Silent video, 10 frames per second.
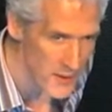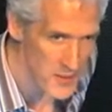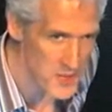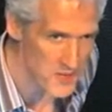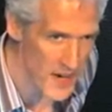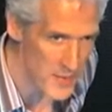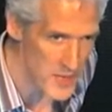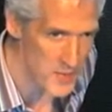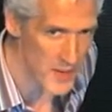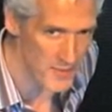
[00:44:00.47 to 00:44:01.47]
which is fab. It's
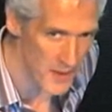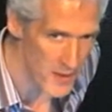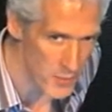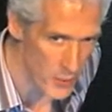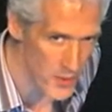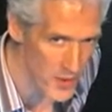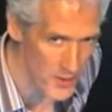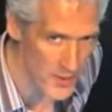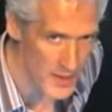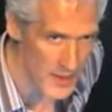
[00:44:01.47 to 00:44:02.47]
become very popular
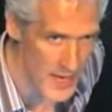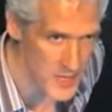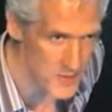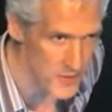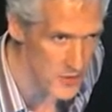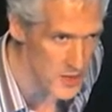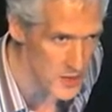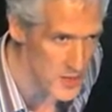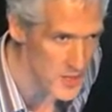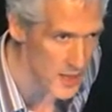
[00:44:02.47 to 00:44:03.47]
in the last few
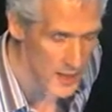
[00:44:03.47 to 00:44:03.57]
years.